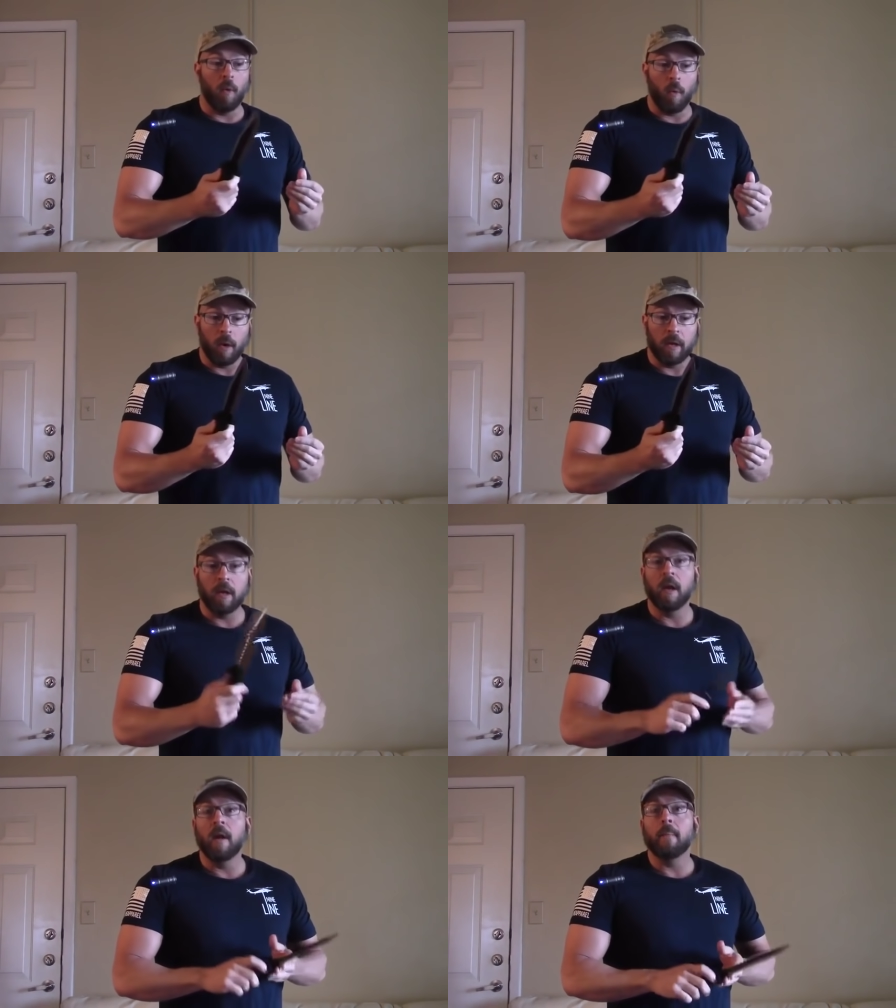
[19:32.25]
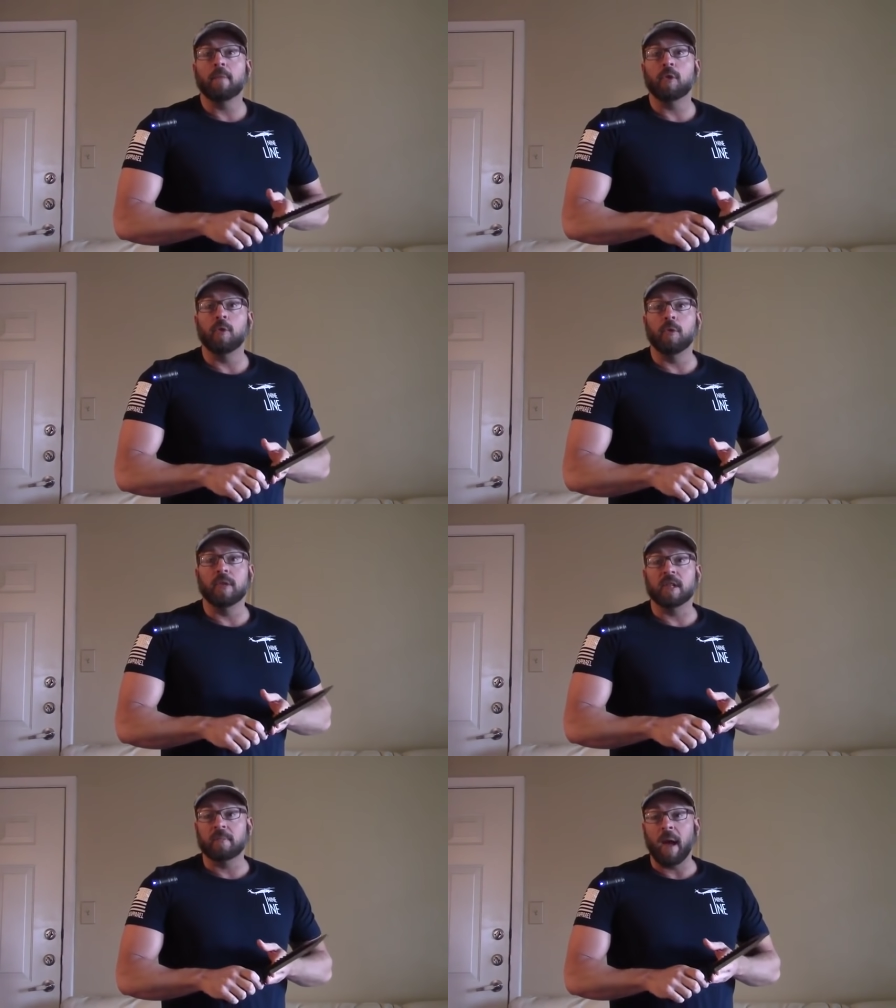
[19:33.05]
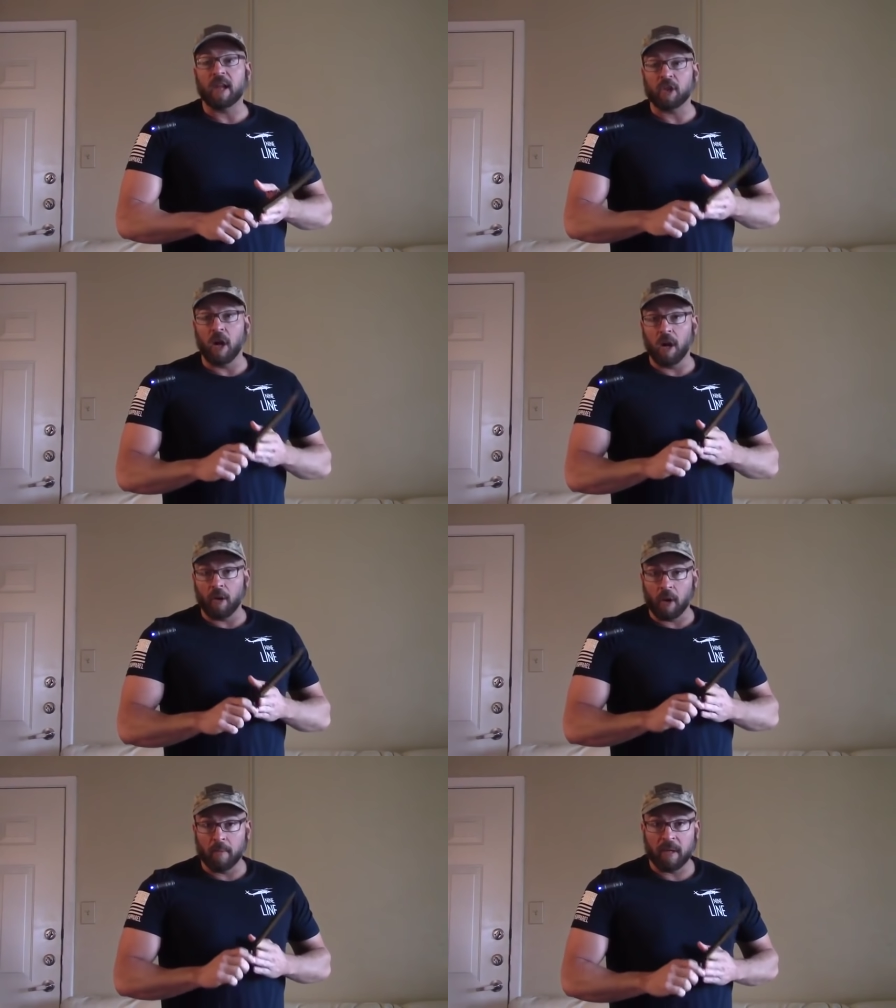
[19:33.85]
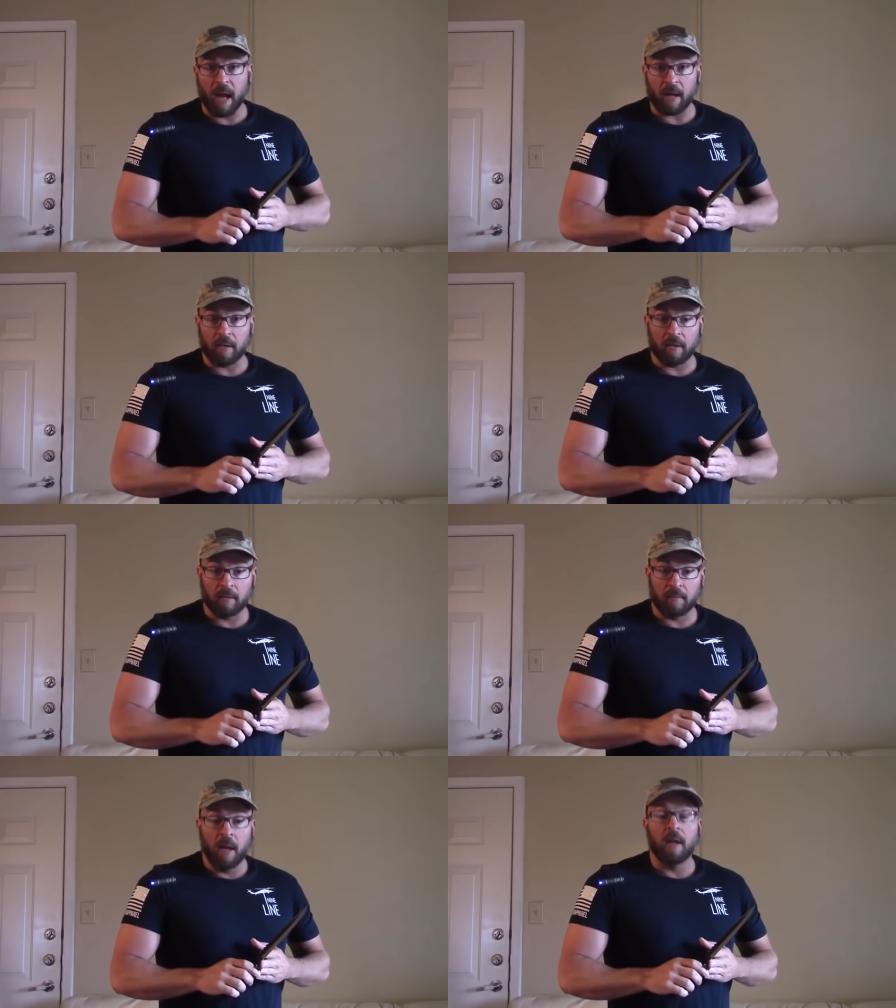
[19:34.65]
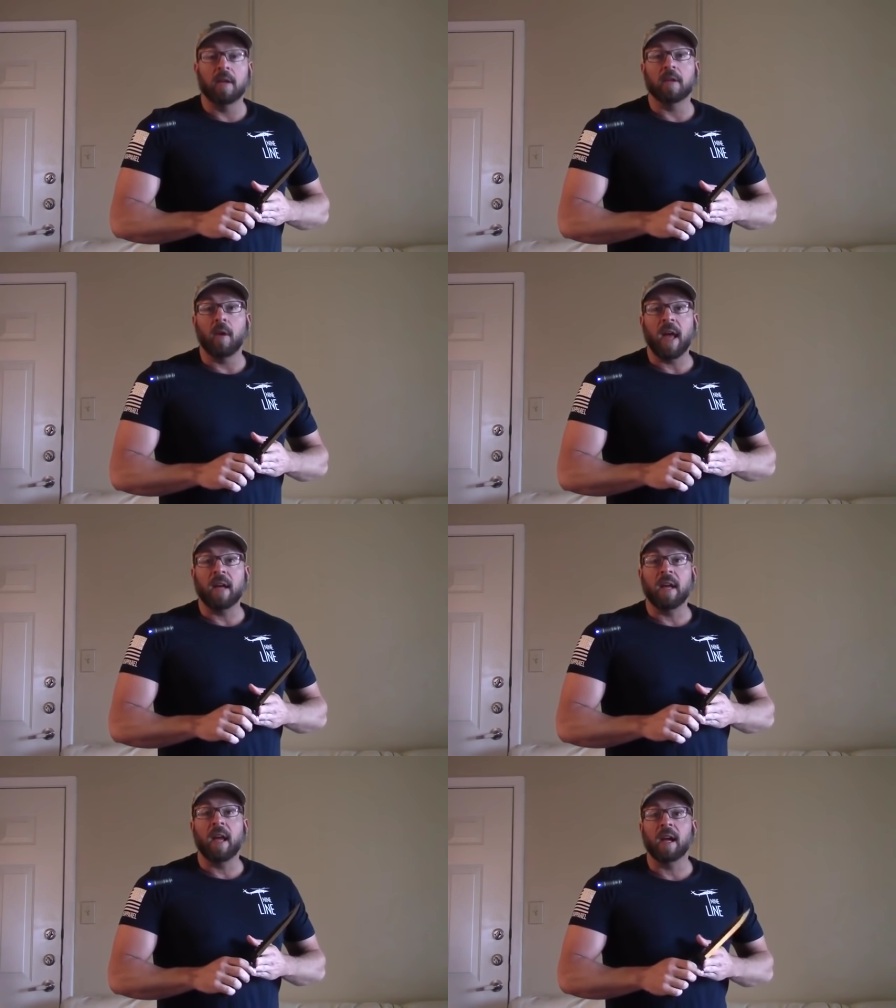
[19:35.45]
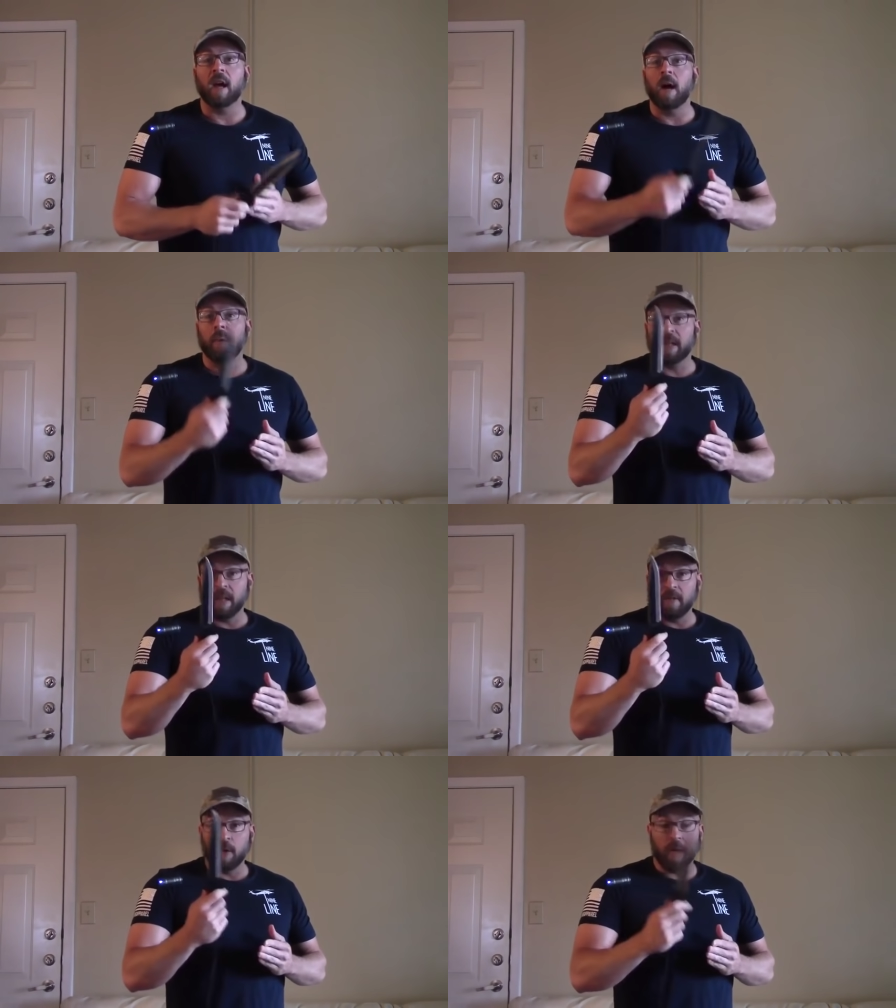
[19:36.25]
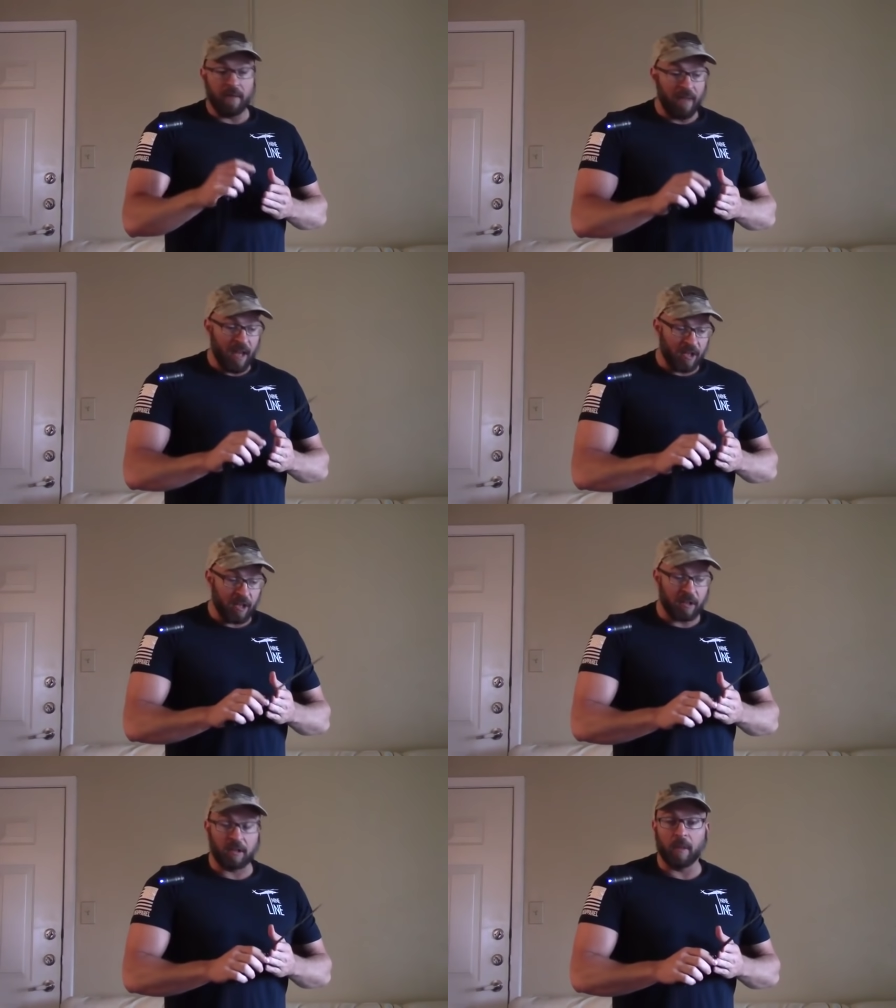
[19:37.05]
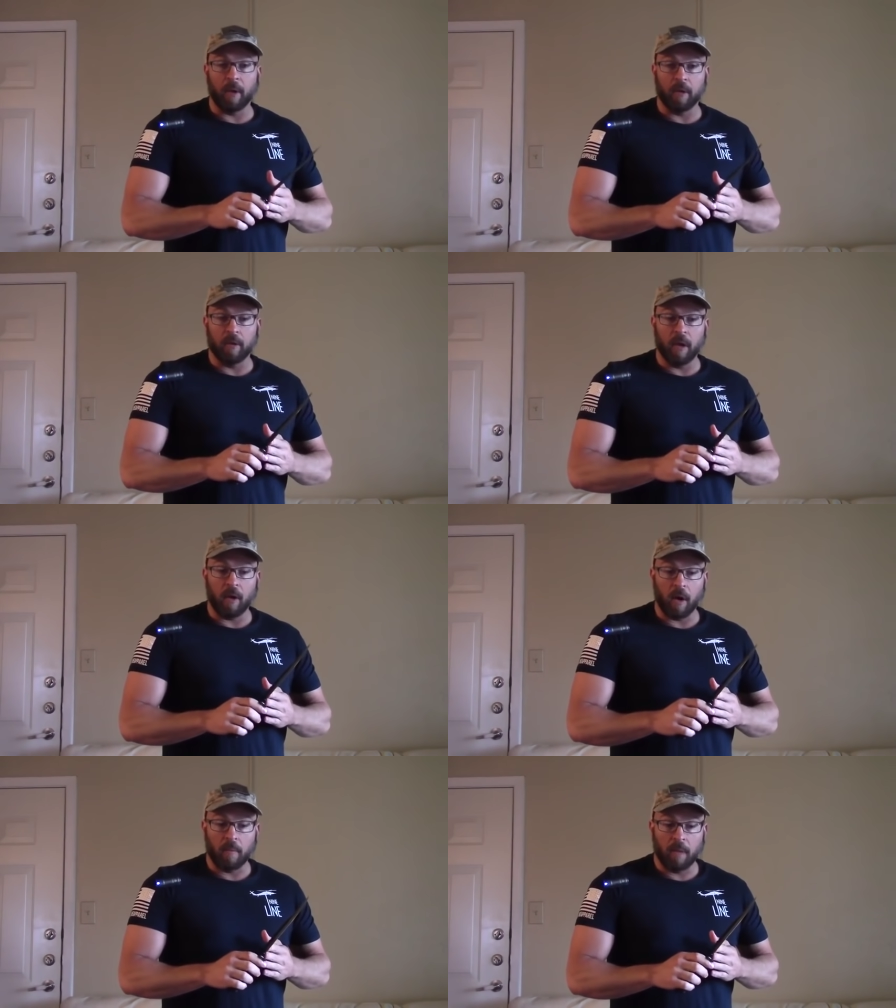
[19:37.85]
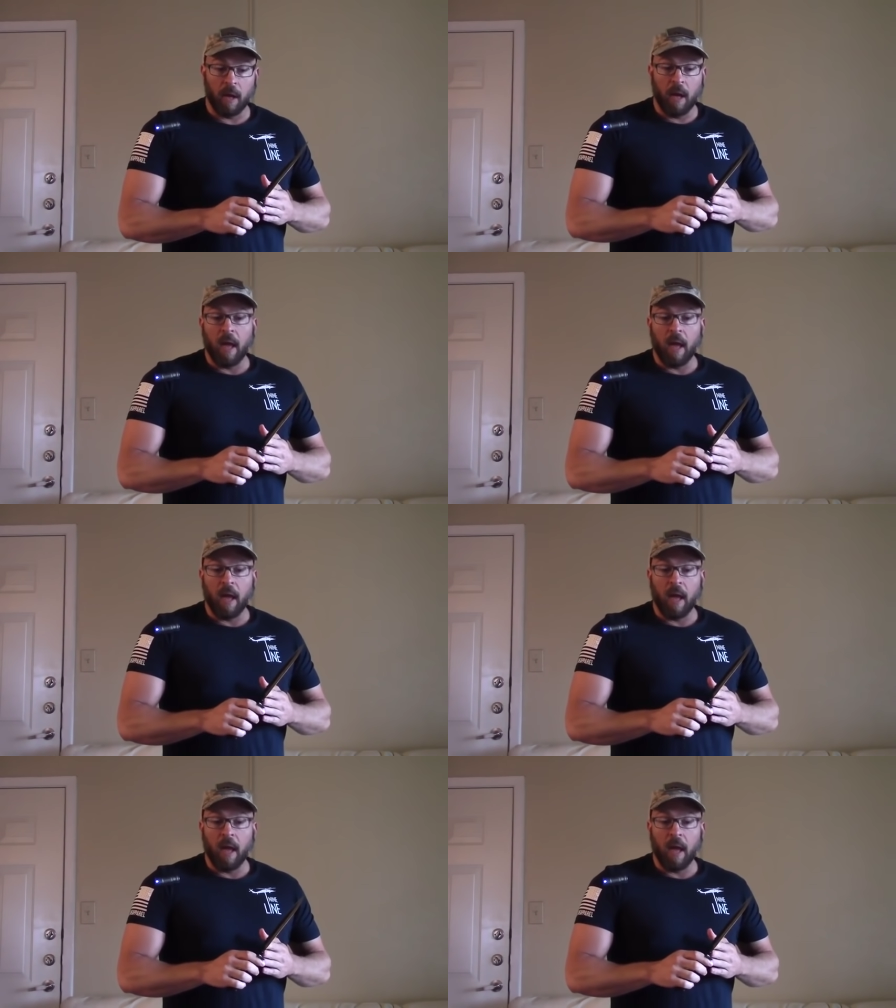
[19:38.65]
One, to dispatch unarmed attackers, so hand-to-hand combat to give you an advantage against someone who's unarmed,